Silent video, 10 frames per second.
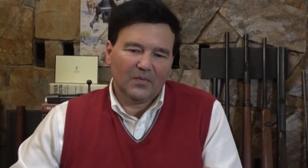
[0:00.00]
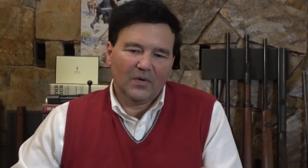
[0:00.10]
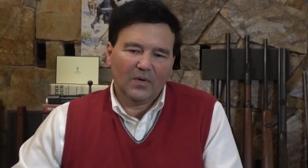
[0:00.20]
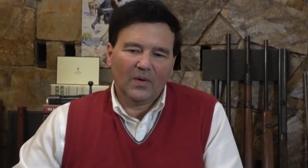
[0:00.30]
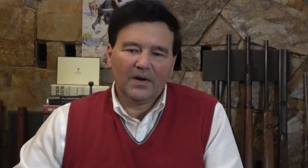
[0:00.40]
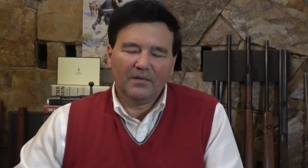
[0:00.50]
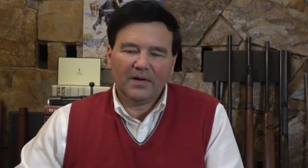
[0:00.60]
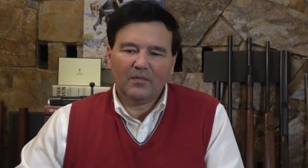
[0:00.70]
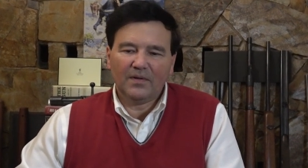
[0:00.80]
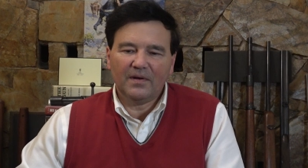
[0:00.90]
were
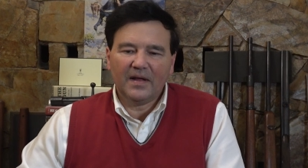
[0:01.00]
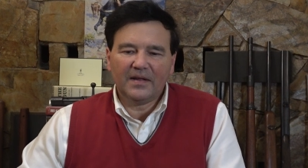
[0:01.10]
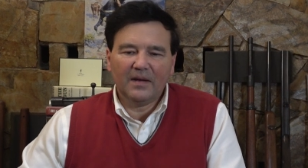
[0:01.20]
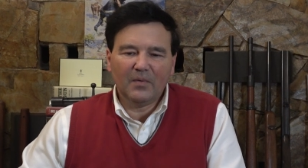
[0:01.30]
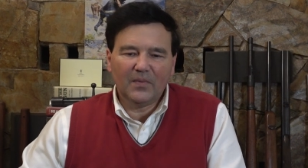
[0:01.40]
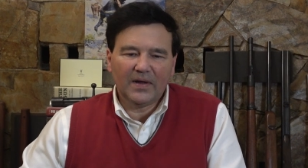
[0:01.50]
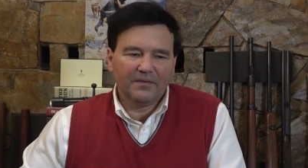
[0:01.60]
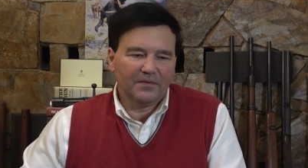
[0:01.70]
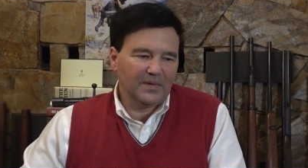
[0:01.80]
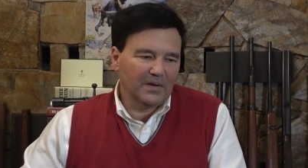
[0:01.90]
wondering whether I'd come away
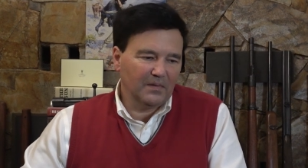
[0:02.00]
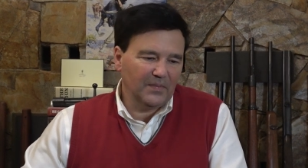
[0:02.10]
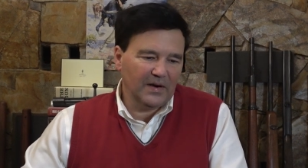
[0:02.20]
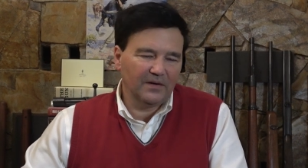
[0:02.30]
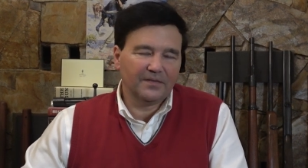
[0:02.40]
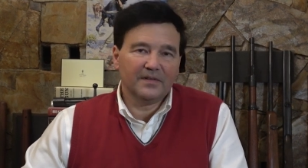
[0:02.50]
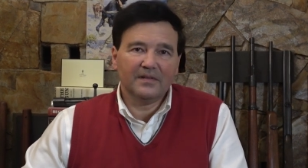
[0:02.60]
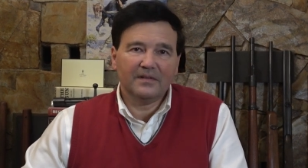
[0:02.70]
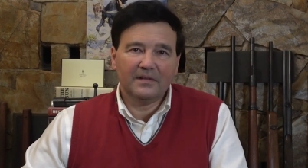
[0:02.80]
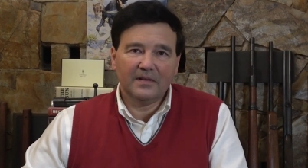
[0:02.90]
from the
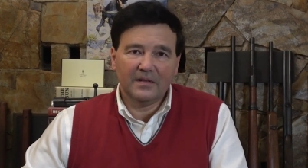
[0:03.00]
comparison